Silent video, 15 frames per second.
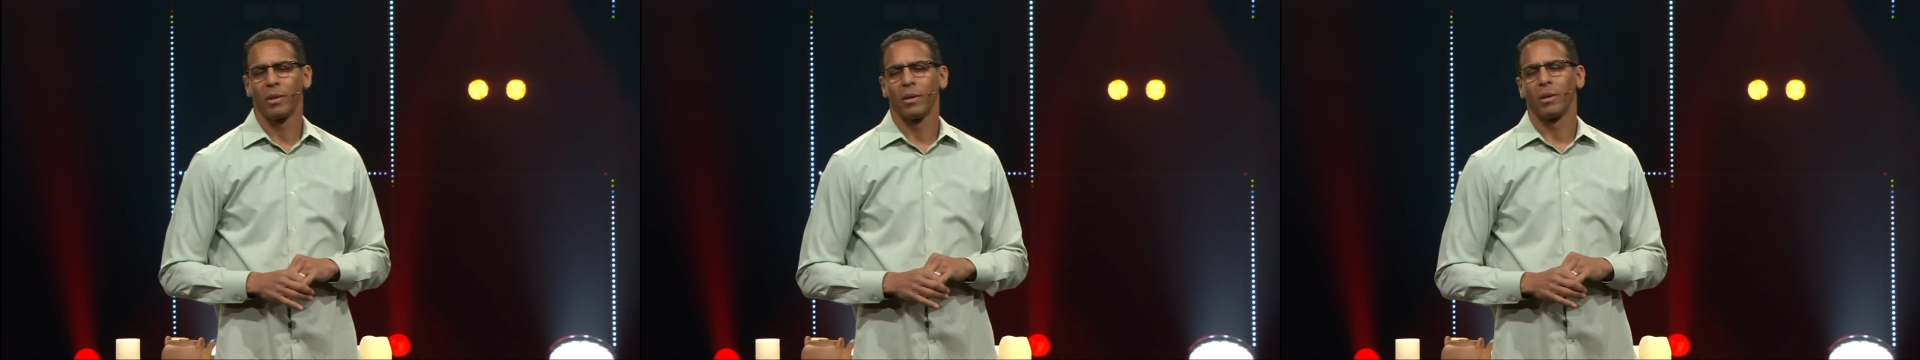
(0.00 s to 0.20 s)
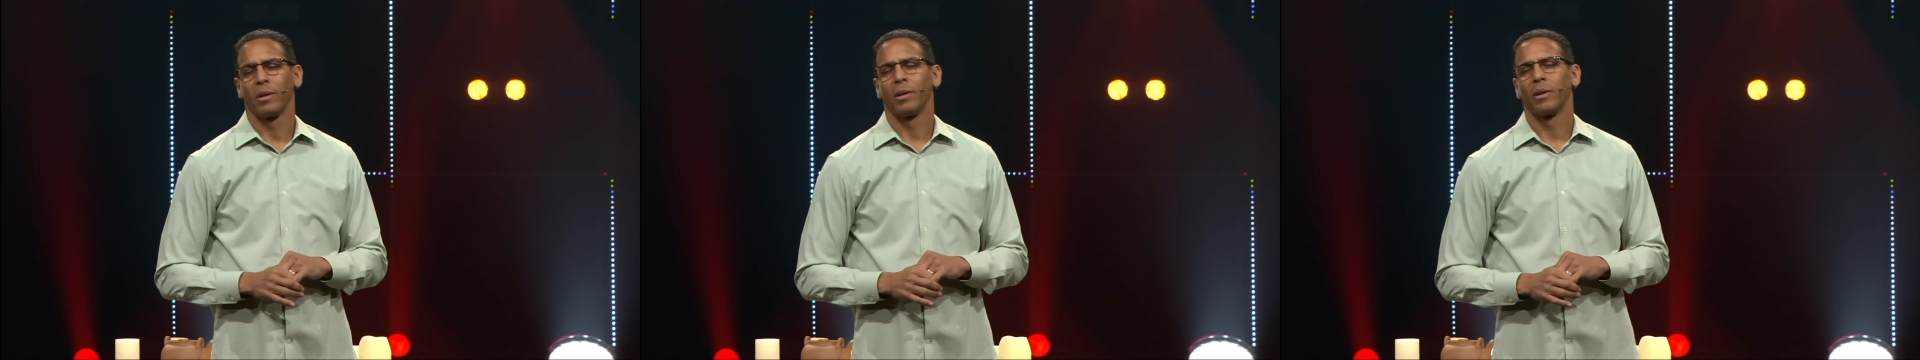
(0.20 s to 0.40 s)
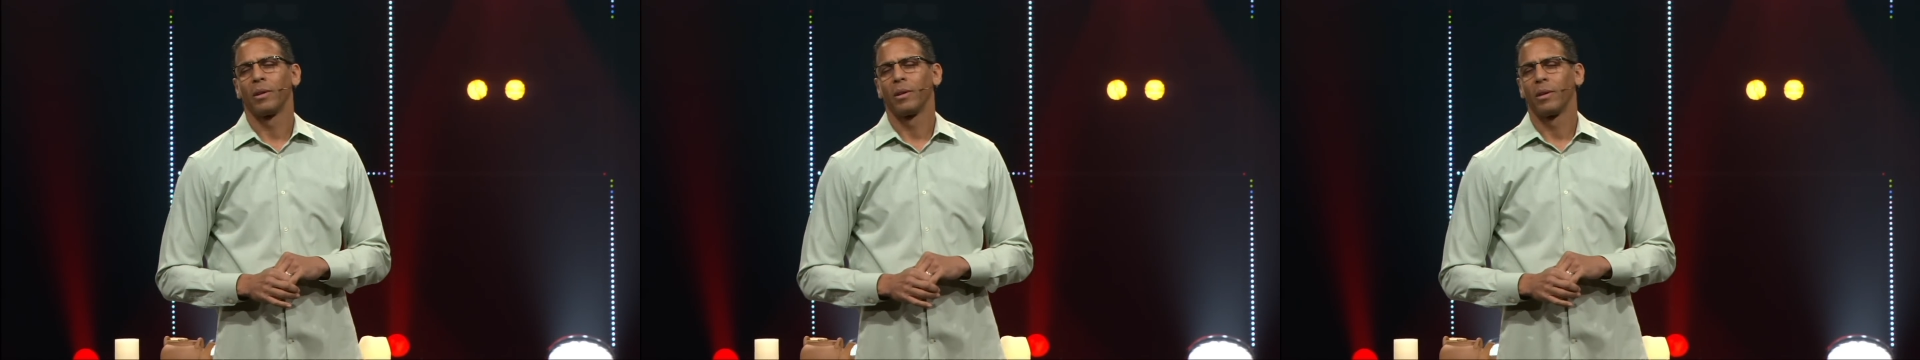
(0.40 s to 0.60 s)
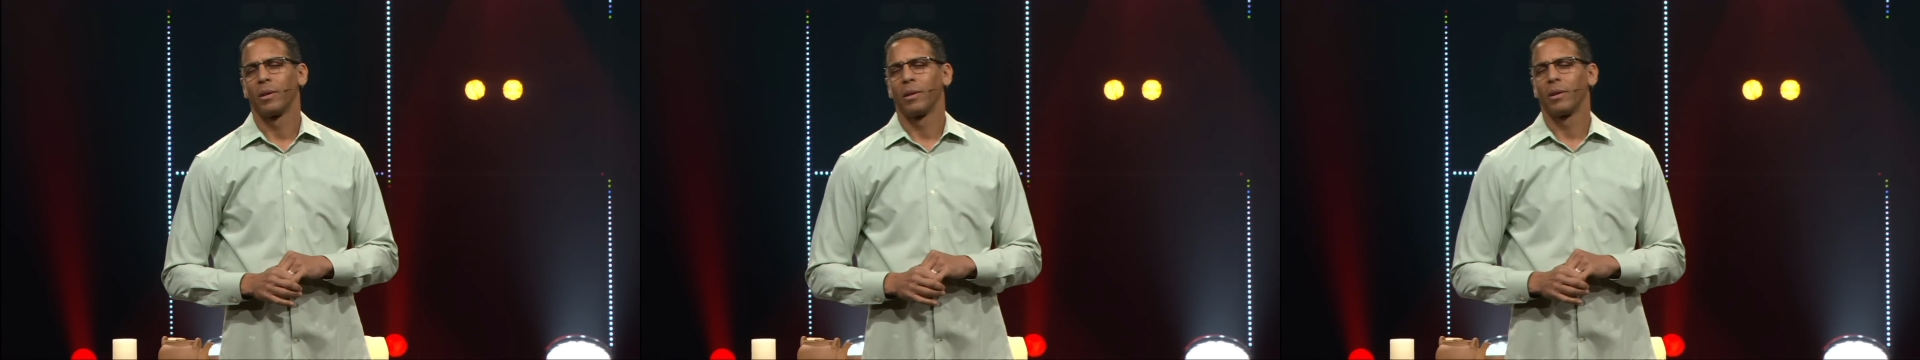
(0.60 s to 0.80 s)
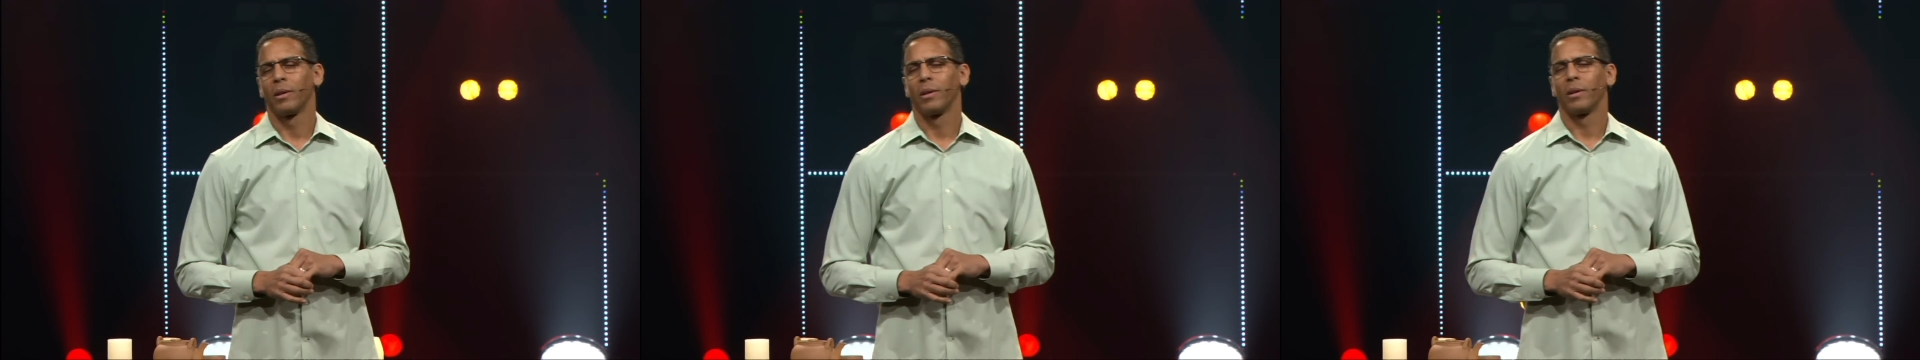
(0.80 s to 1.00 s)

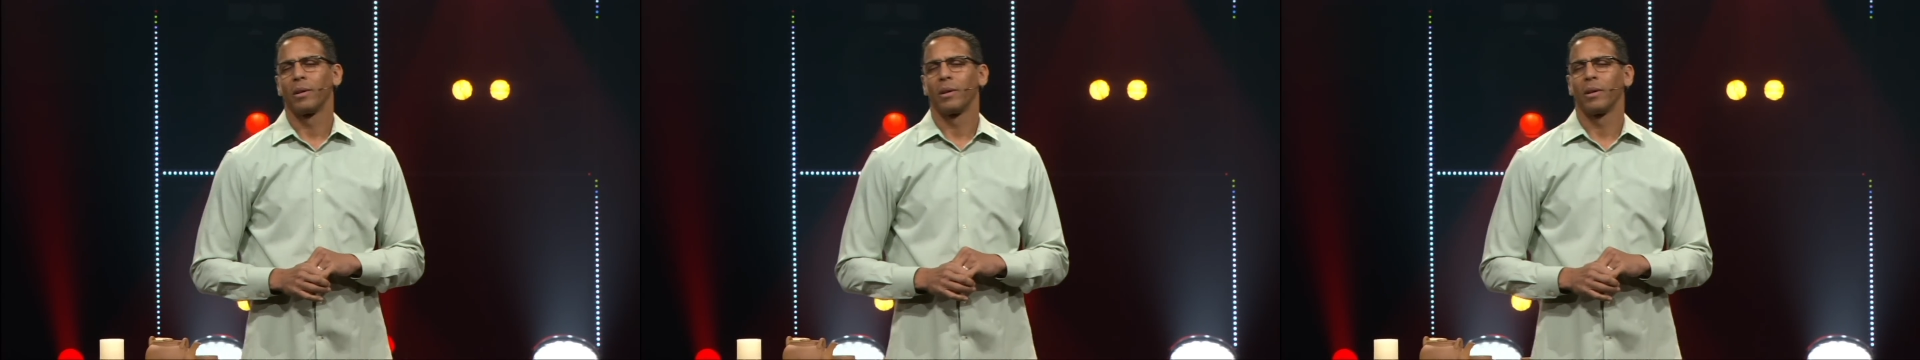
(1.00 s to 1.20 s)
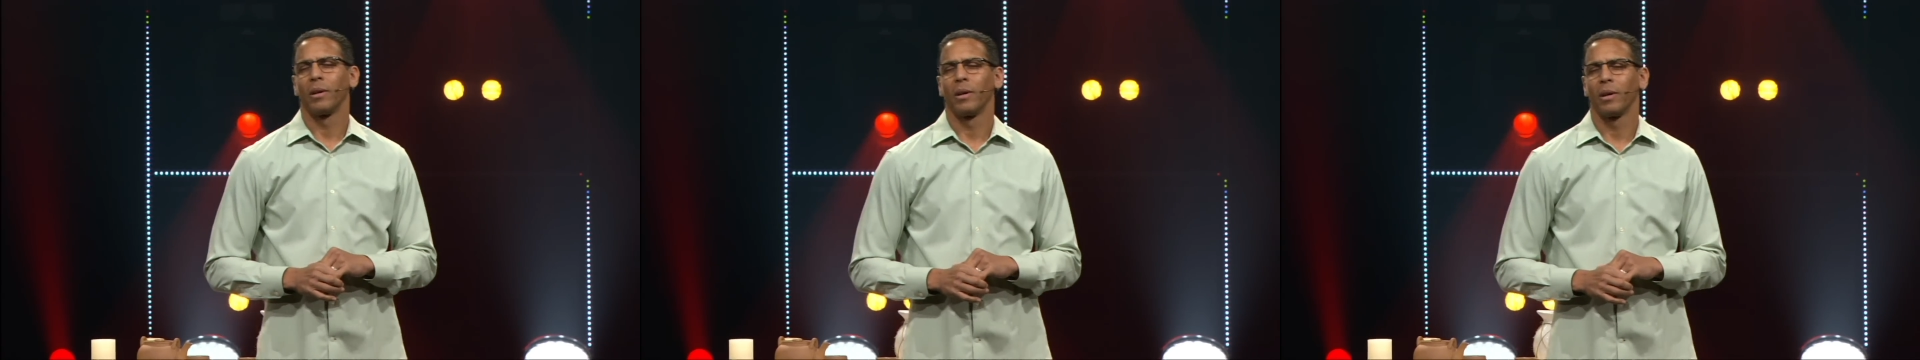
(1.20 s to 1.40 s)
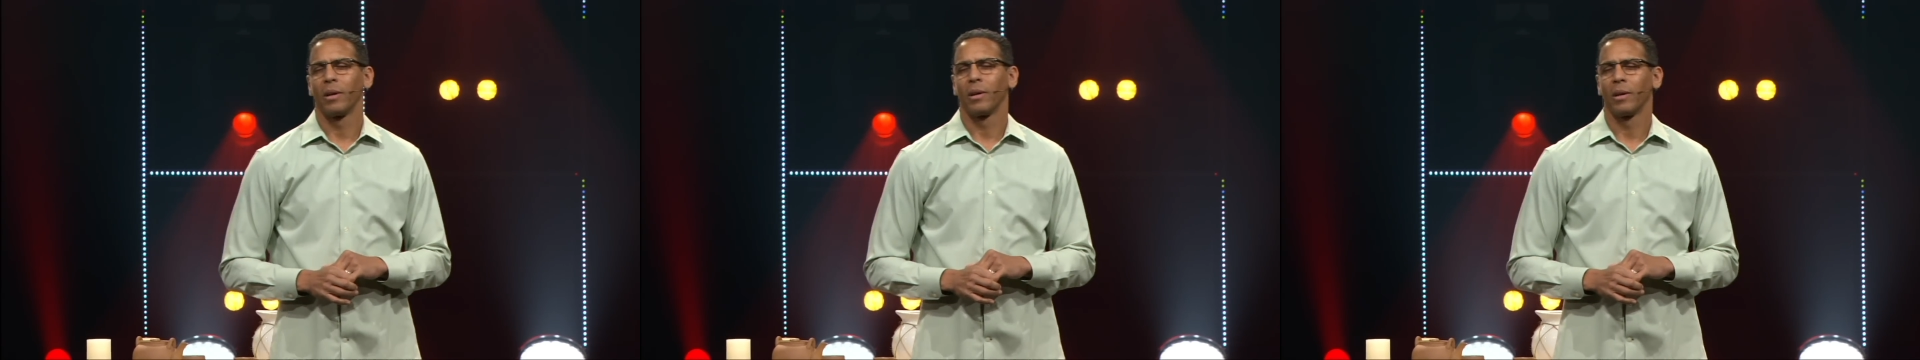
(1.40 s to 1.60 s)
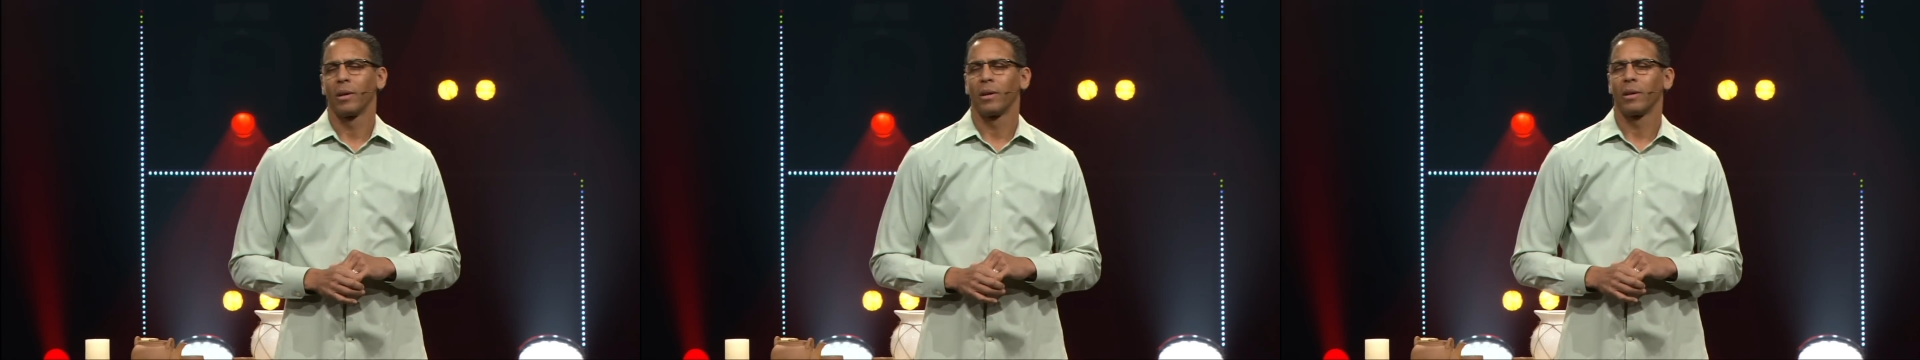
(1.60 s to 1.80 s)
(silence)